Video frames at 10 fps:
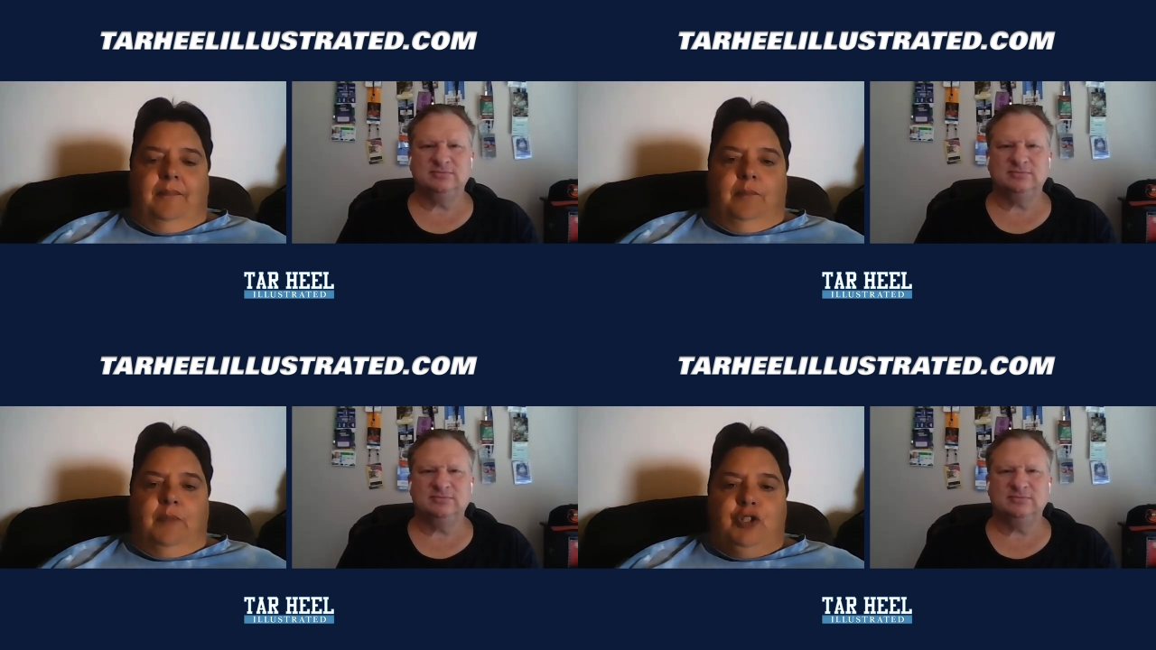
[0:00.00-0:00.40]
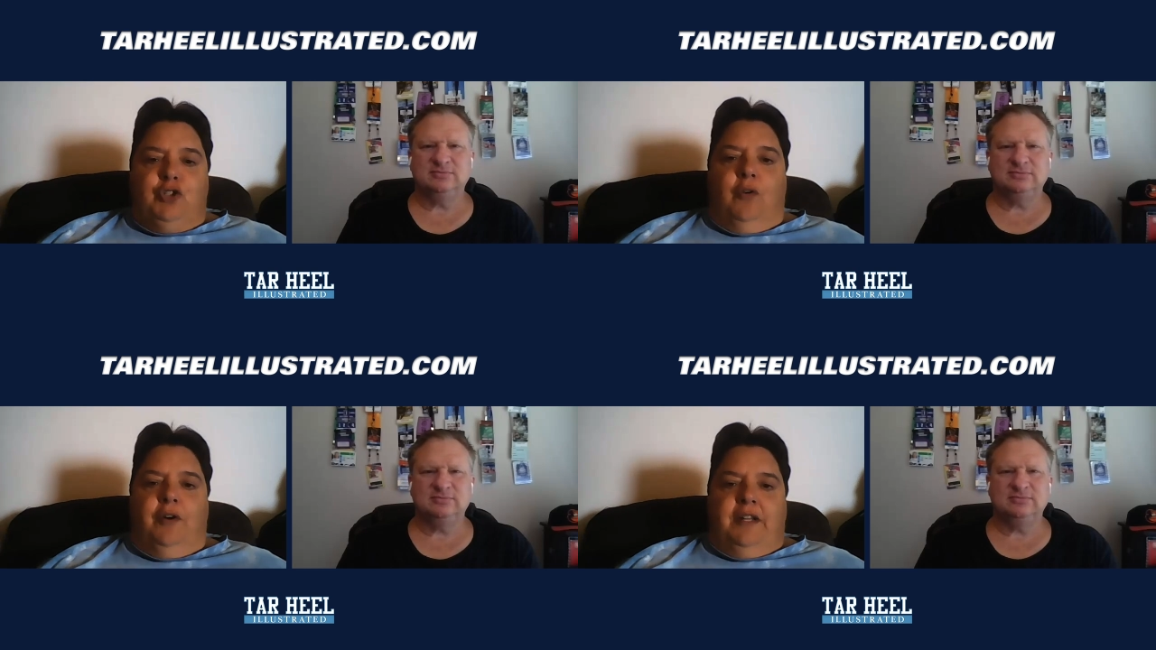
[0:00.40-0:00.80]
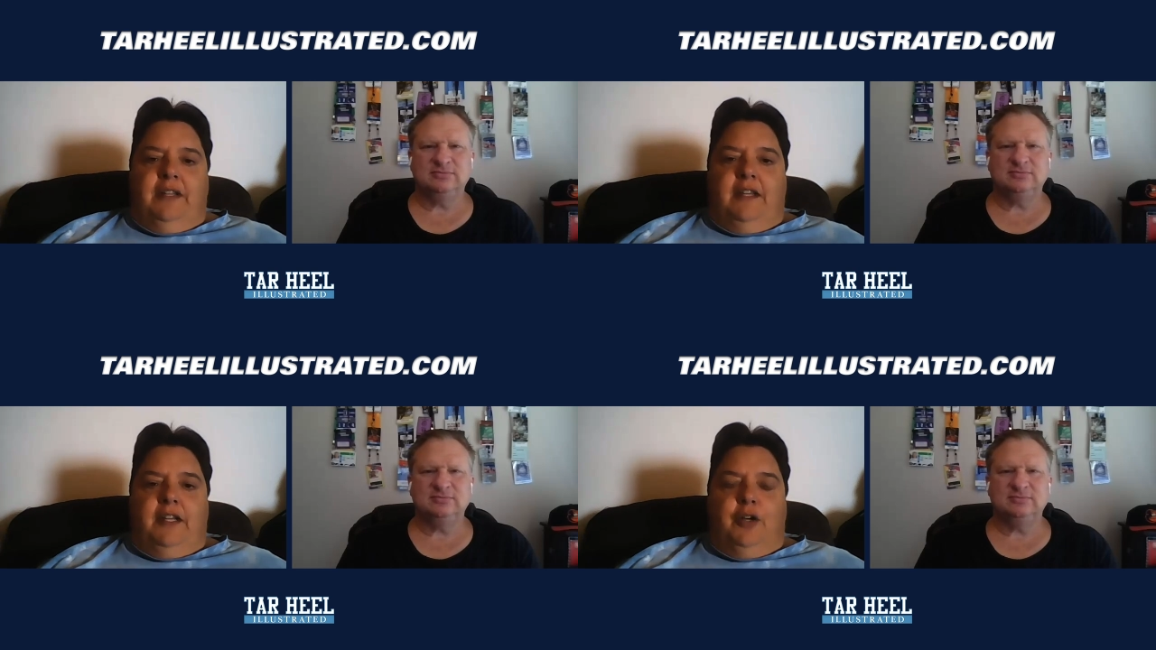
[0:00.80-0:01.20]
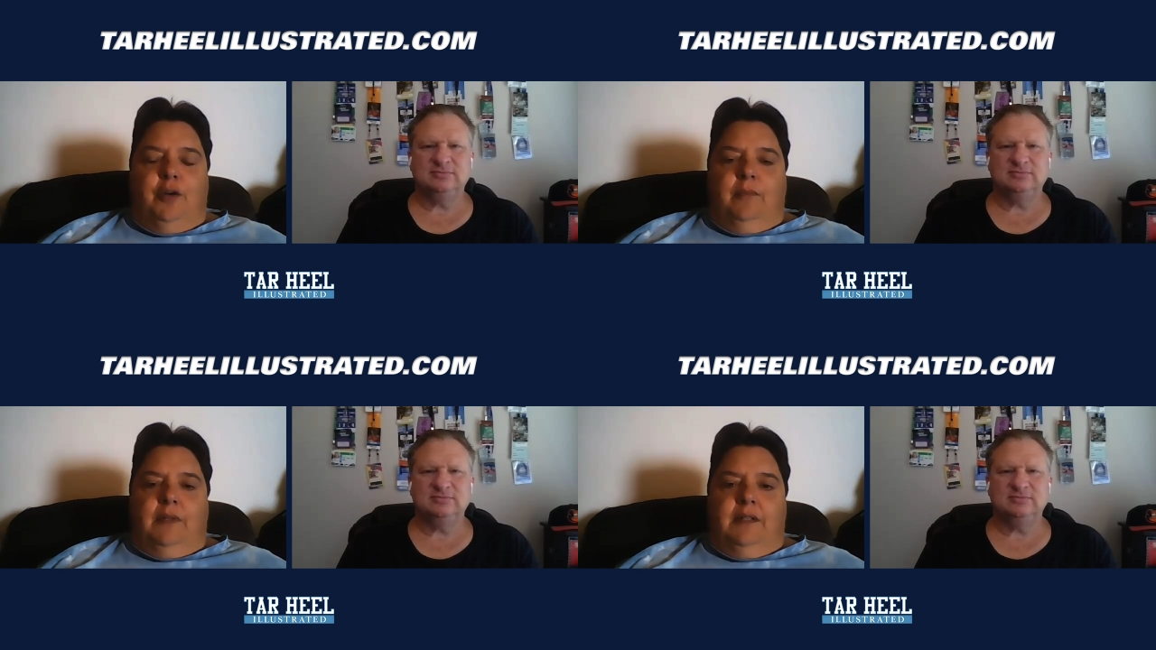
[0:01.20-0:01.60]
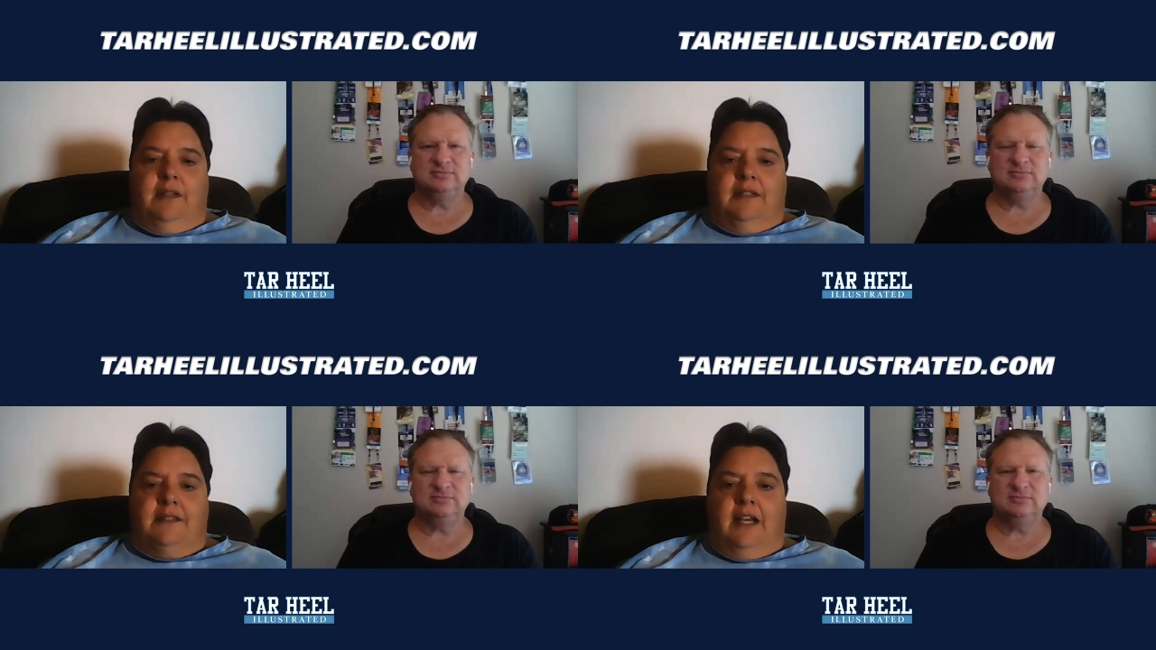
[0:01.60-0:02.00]
Speaker 1: majority of them,
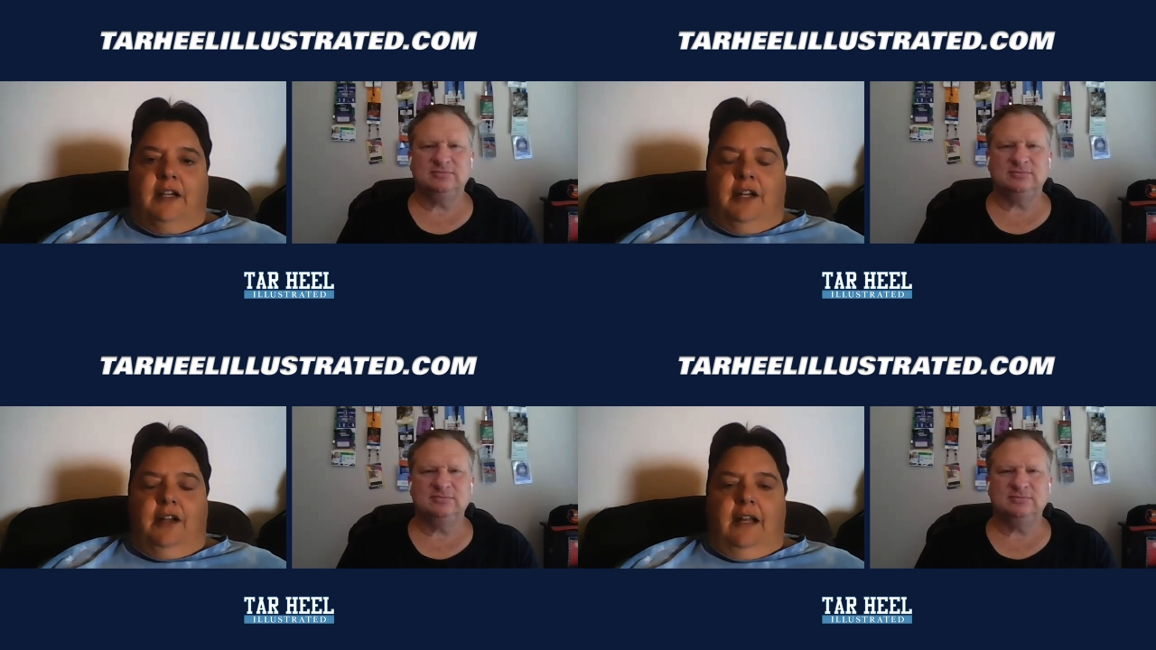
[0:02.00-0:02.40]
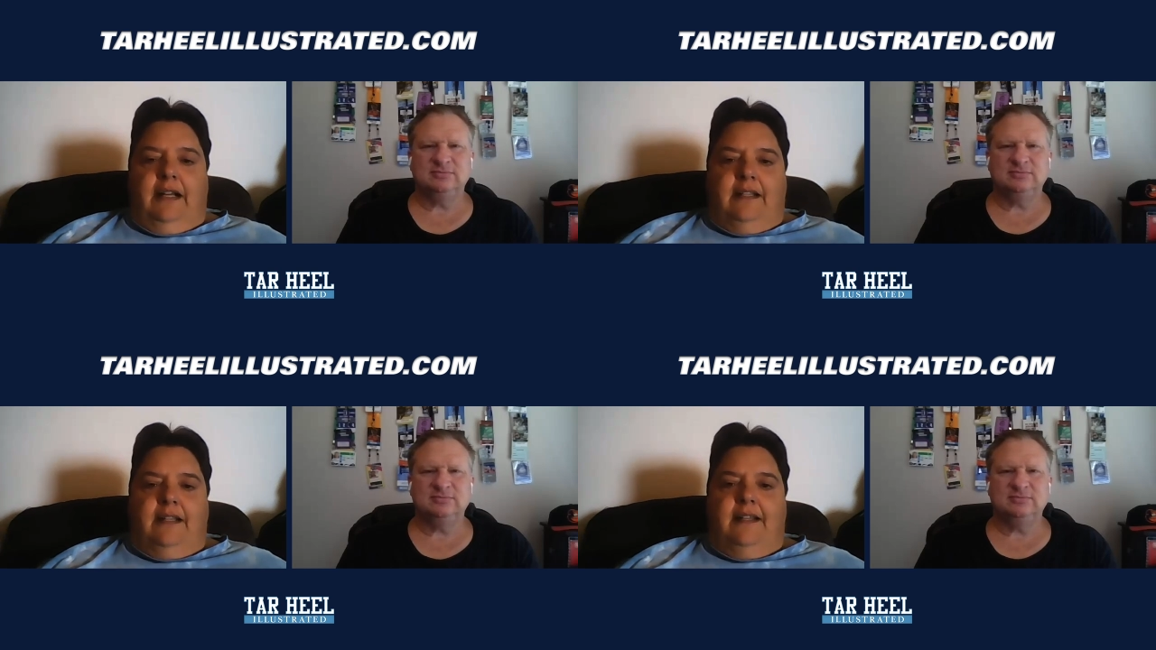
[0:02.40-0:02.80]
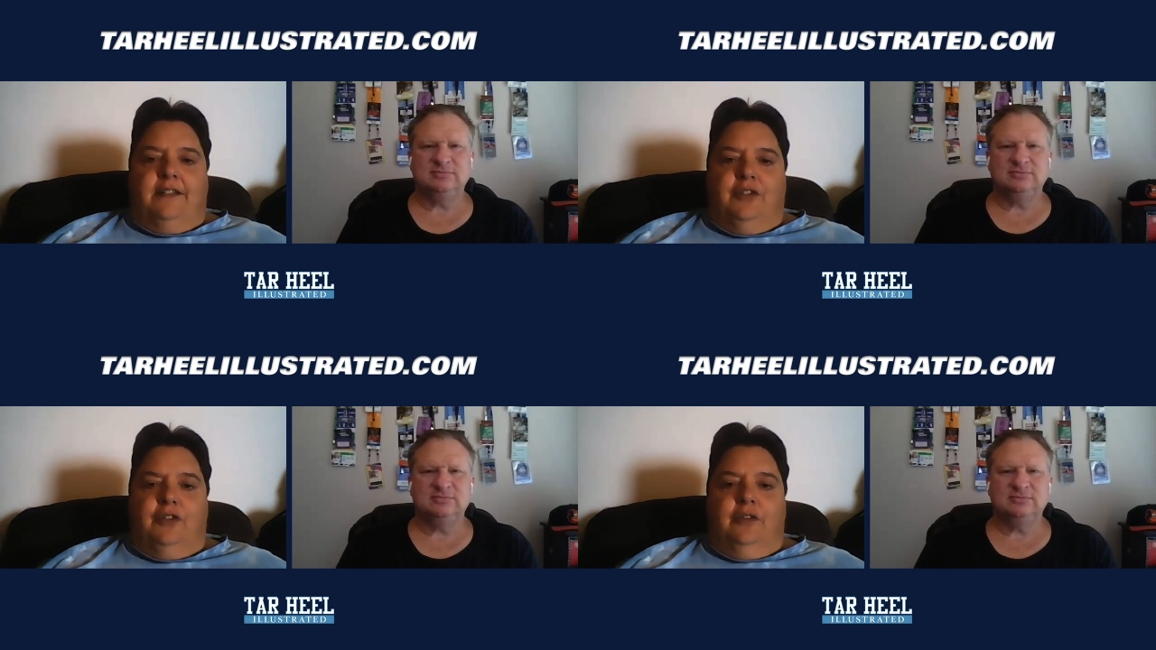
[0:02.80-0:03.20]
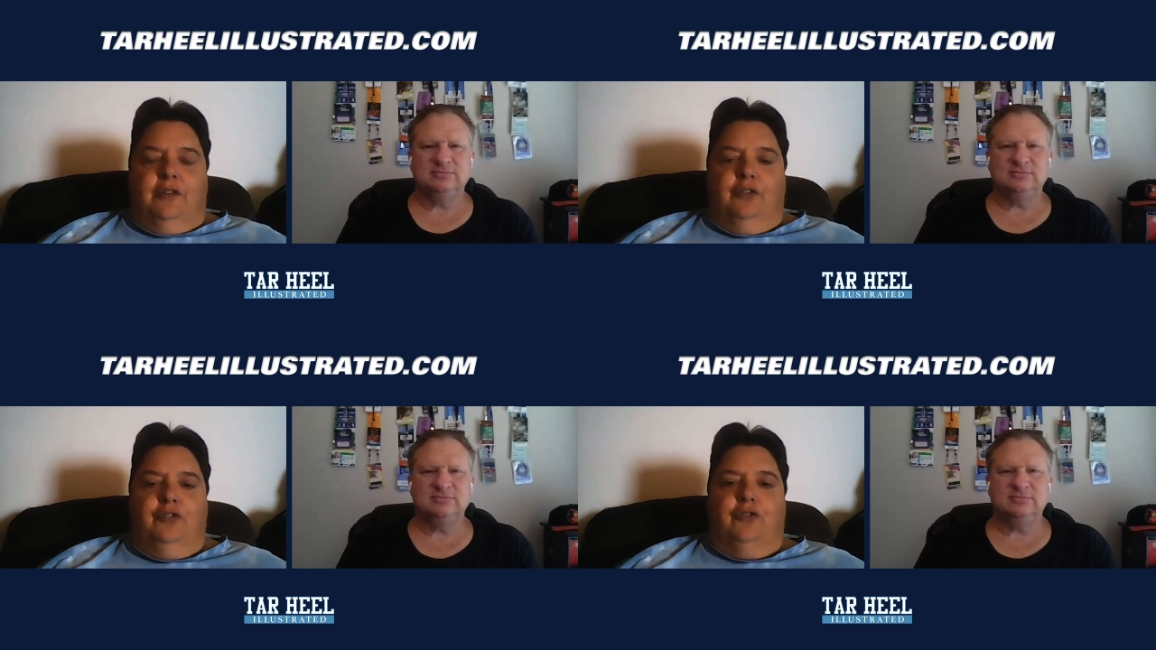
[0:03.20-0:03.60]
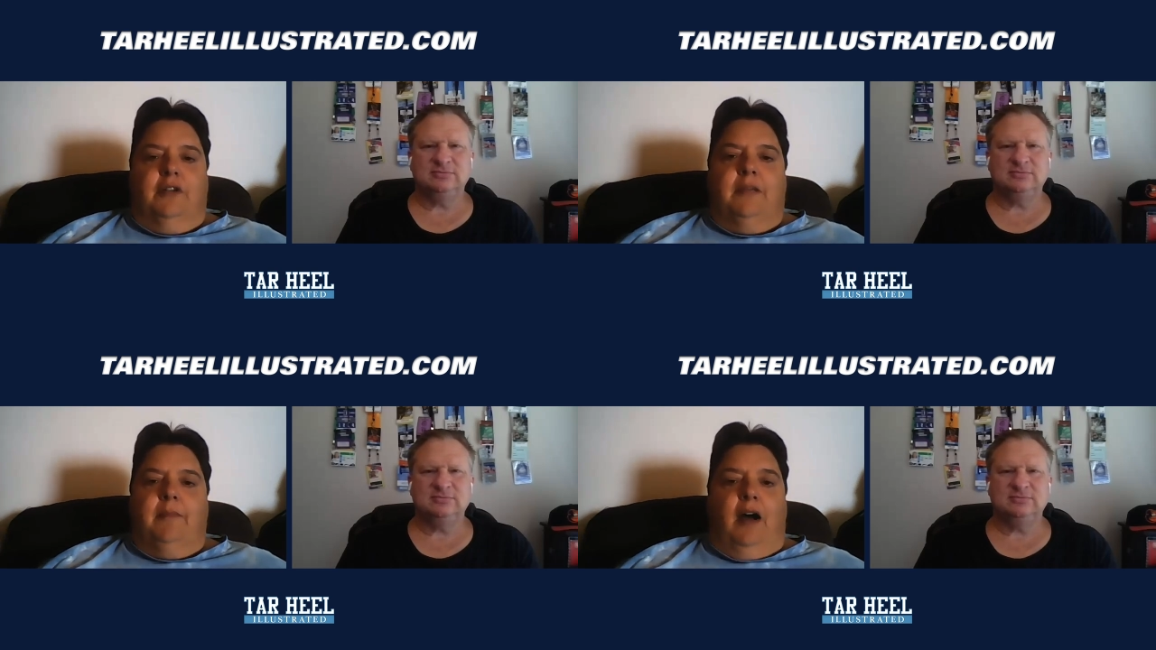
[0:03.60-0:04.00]
the South Carolina kids, their
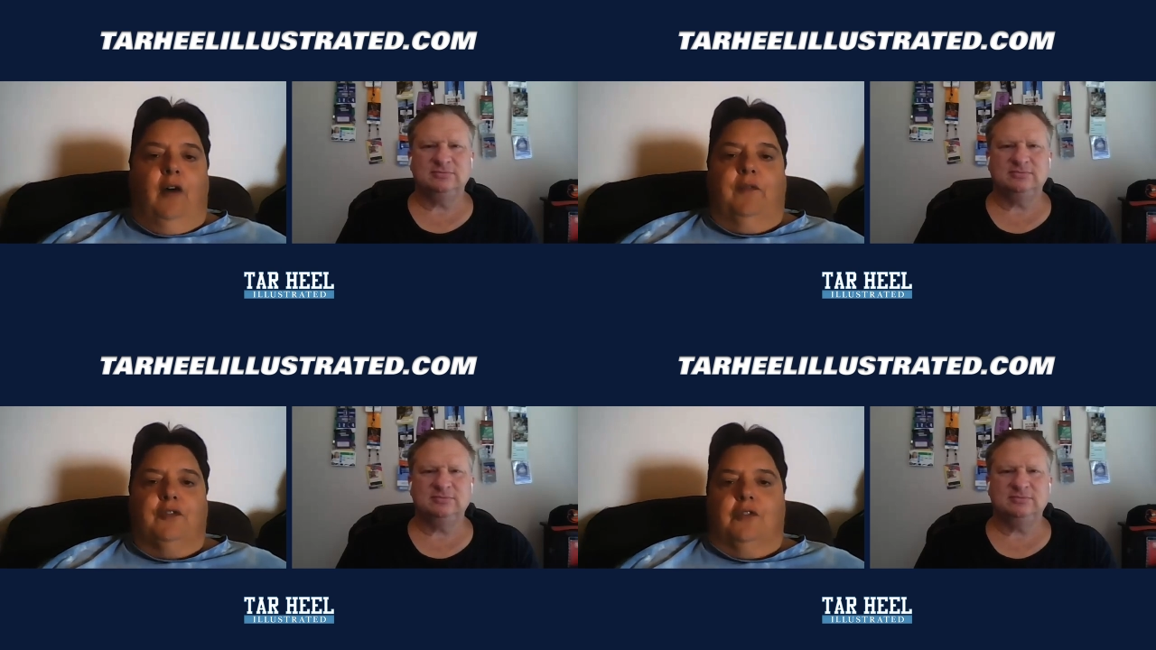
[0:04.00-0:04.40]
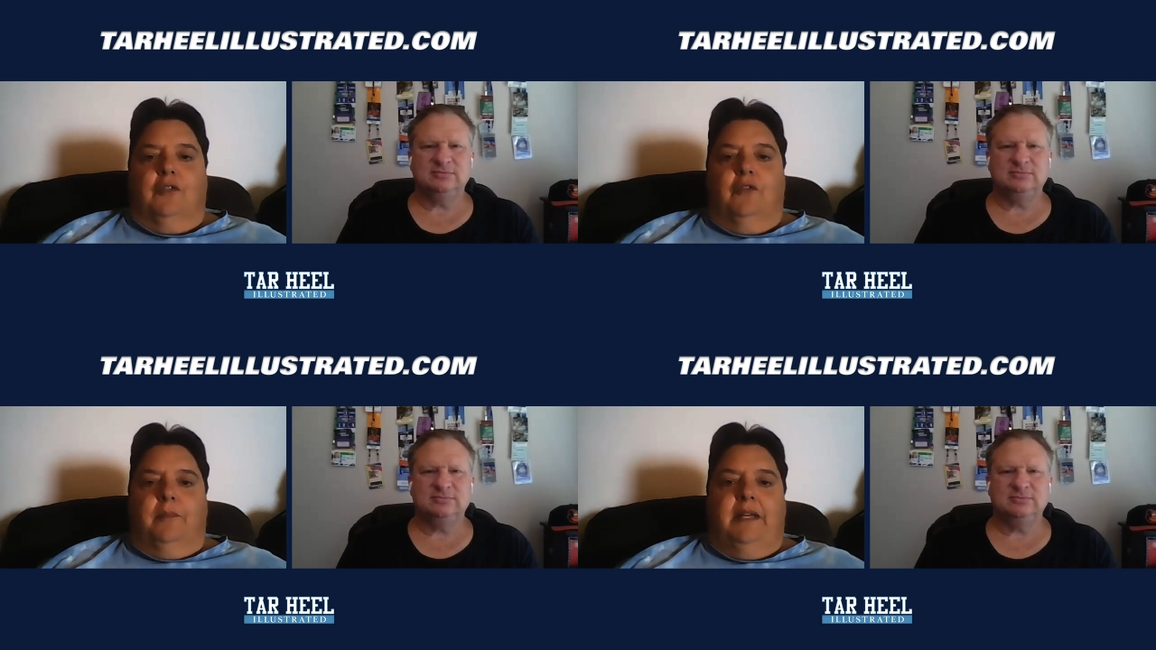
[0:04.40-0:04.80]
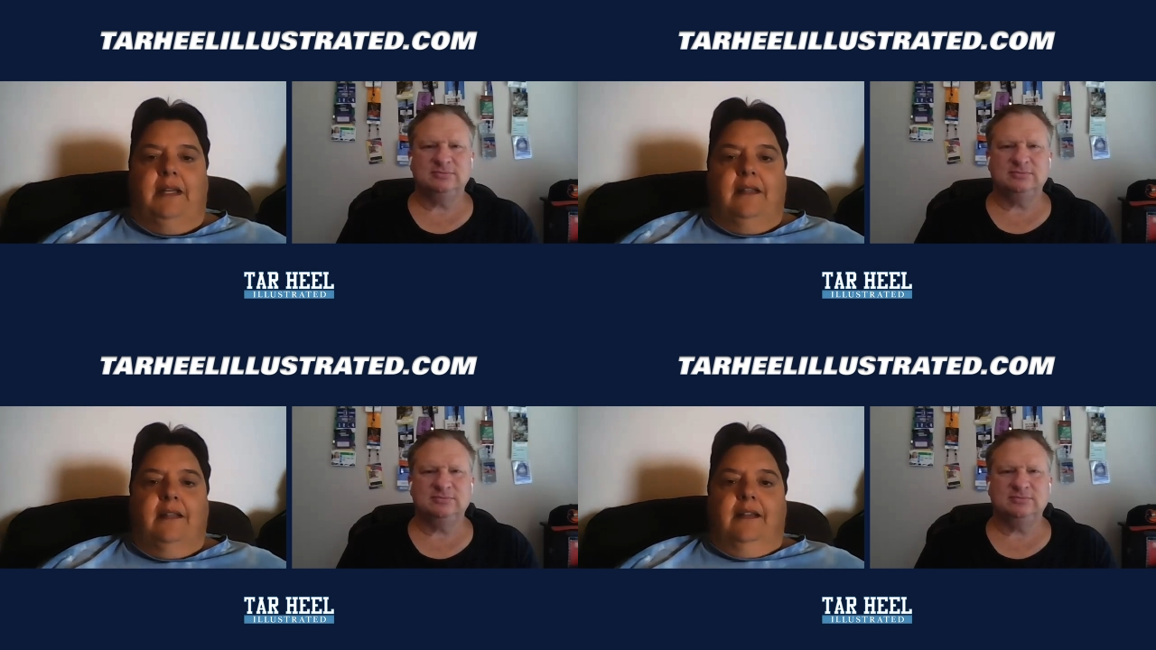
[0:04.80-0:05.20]
dream offers are going to be